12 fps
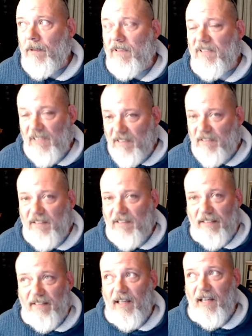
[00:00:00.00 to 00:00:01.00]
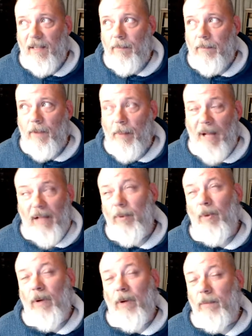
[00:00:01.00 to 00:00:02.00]
Since that time, the pilot
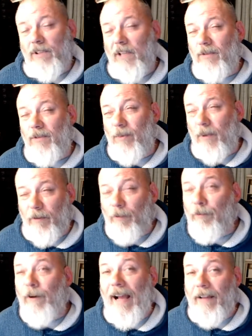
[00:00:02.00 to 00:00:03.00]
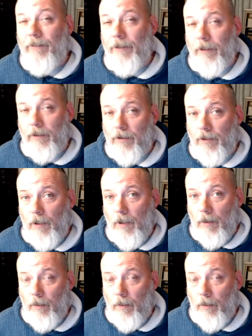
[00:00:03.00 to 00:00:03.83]
program was scheduled to run for 5 years.